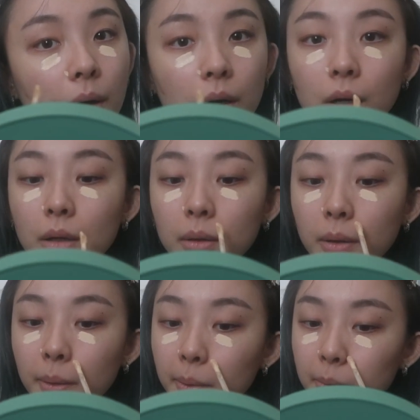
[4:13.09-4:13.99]
on
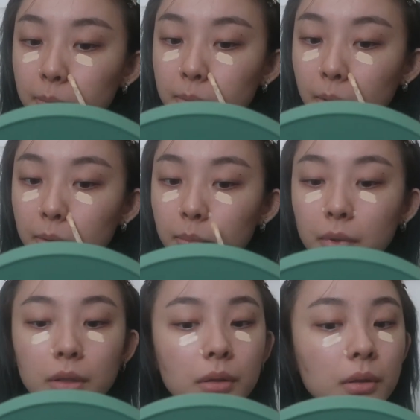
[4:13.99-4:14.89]
the sides of
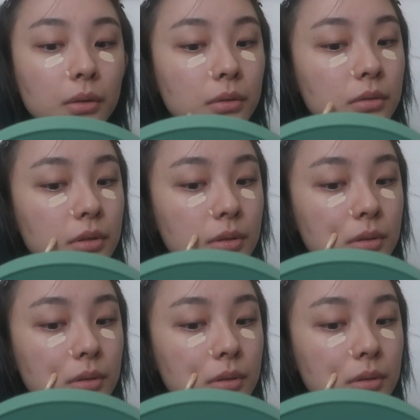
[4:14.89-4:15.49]
my nose.